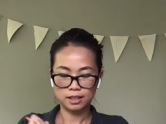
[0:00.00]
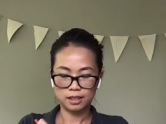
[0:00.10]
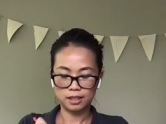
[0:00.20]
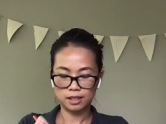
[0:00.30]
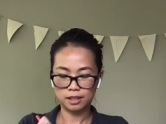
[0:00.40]

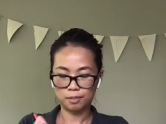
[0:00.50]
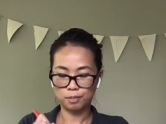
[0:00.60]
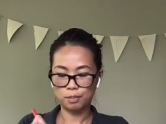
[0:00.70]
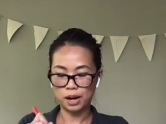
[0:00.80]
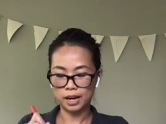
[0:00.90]
the
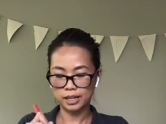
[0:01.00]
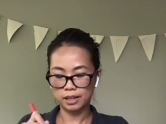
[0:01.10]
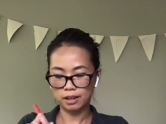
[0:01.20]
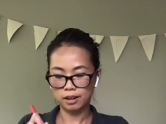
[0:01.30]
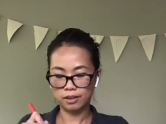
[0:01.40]
body
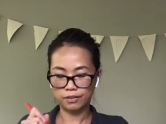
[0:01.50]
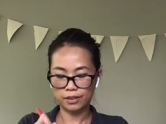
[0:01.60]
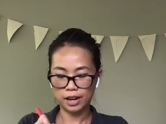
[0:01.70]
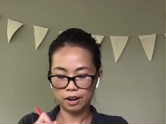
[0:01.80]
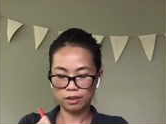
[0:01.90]
of
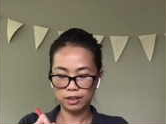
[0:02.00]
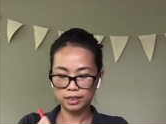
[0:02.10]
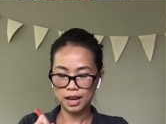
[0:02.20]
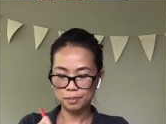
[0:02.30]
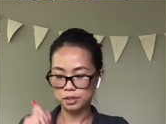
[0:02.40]
our
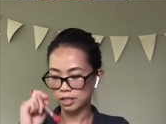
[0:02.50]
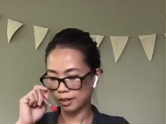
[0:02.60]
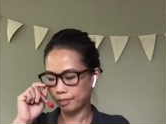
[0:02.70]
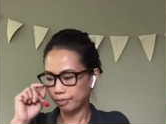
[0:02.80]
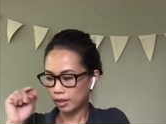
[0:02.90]
lobster.
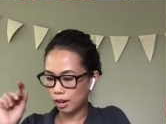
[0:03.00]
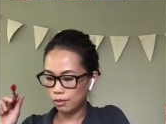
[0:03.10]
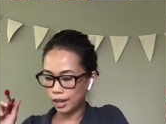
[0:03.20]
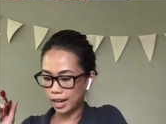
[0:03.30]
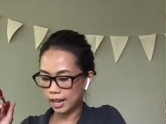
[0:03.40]

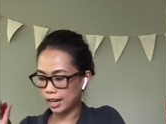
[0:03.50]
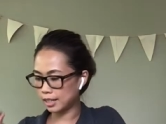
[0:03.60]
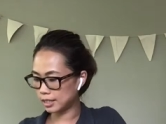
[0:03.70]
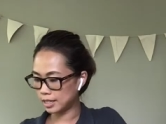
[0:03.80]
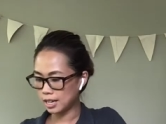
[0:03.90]
Okay guys,
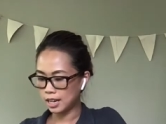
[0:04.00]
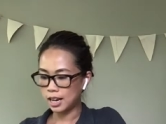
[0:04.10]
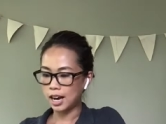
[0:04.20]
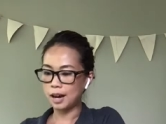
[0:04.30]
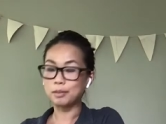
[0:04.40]

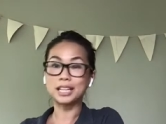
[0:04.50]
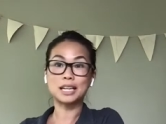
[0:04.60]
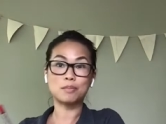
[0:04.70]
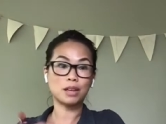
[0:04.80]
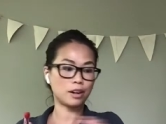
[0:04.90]
I'm gonna
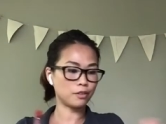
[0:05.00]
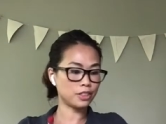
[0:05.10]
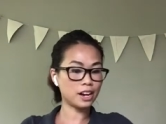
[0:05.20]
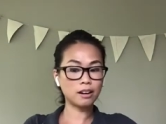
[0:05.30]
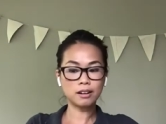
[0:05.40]
keep that over
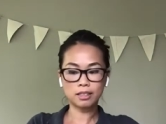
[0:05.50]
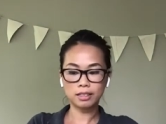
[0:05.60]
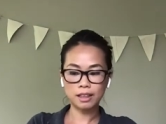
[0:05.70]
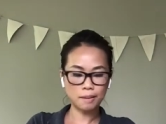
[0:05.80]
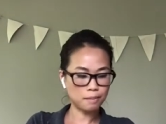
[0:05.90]
there.
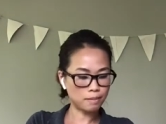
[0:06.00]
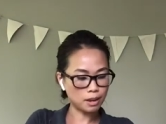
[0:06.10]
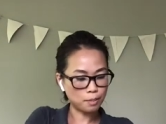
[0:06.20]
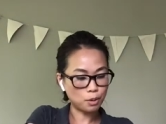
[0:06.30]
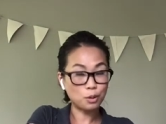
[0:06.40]
Let
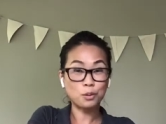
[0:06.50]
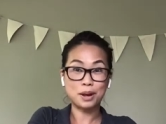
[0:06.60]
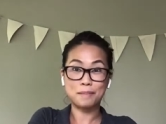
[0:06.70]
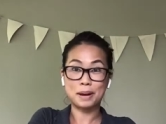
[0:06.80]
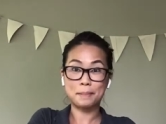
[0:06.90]
me put away
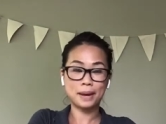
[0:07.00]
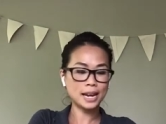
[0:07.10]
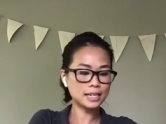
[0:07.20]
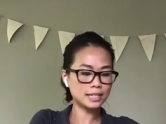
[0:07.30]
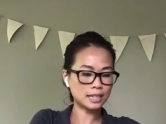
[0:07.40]
my
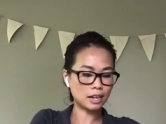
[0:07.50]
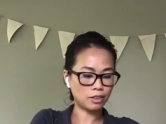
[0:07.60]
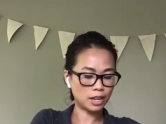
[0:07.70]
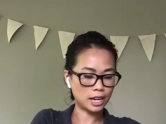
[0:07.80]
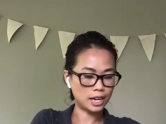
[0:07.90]
paint now
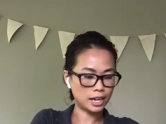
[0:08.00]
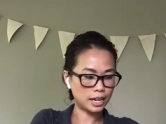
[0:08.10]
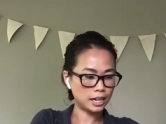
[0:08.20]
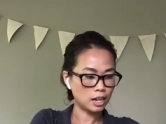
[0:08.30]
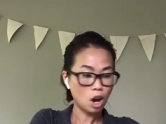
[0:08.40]
that
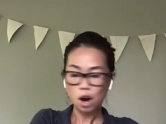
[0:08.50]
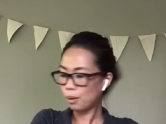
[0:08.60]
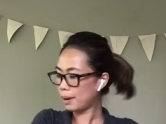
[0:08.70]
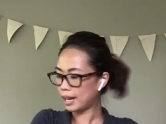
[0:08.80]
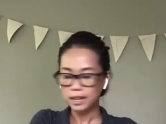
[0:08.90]
oh
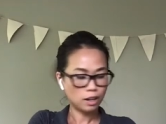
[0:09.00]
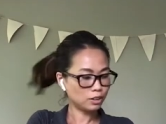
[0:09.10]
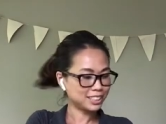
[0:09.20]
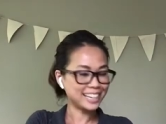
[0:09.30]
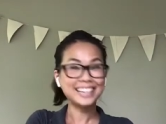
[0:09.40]
wait,
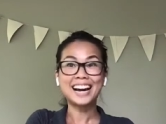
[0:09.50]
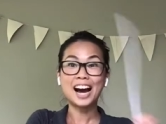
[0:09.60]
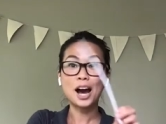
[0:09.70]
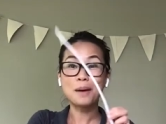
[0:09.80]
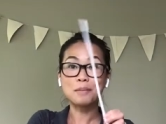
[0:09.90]
hold on.
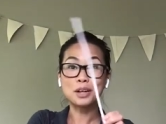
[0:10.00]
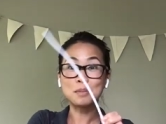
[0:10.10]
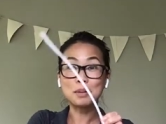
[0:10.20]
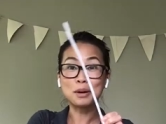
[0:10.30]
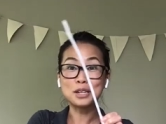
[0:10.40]
I'm gonna
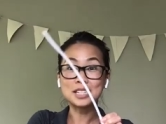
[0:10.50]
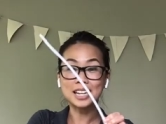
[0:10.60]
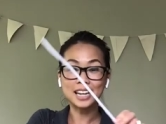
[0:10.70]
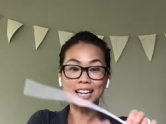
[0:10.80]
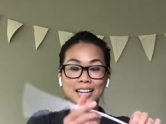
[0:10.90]
be
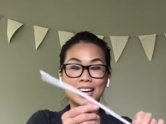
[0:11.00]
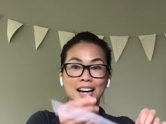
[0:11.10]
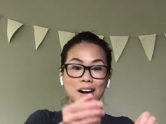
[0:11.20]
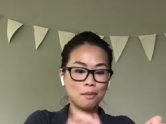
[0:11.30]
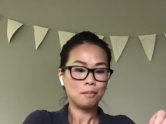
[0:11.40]
painting in
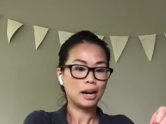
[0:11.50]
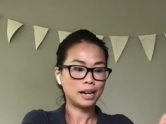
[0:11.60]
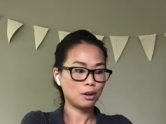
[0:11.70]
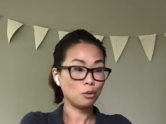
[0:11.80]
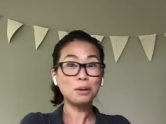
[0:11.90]

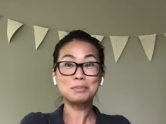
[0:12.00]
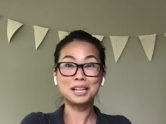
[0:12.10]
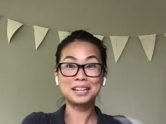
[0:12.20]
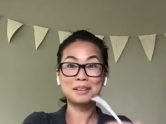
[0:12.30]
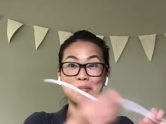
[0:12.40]
my
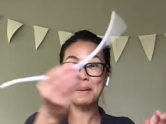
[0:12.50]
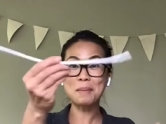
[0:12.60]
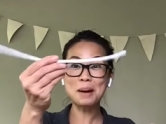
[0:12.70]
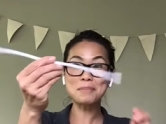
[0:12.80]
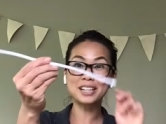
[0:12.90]

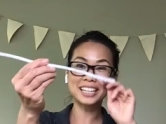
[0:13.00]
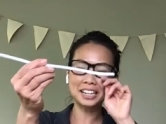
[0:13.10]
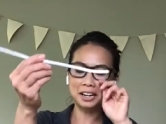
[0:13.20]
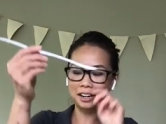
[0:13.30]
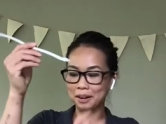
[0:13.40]
pipe
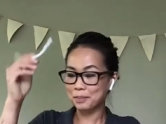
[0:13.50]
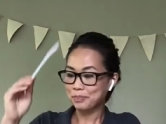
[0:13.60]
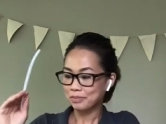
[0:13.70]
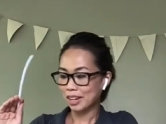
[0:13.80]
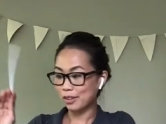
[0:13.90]
cleaner.
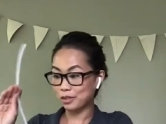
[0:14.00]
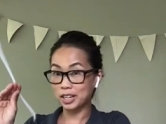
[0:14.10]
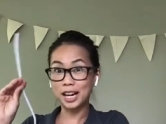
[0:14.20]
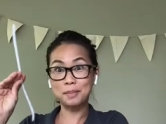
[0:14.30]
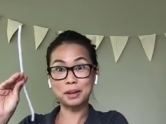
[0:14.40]
I
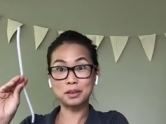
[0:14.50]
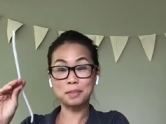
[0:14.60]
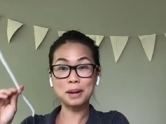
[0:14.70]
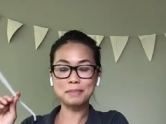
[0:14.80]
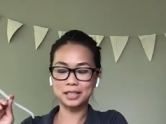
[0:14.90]
forgot about the
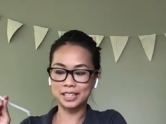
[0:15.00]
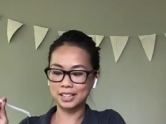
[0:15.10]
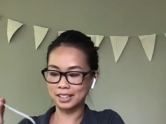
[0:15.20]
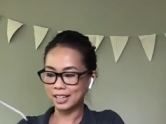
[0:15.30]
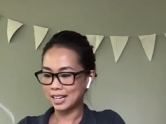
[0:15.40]
pipe cleaner.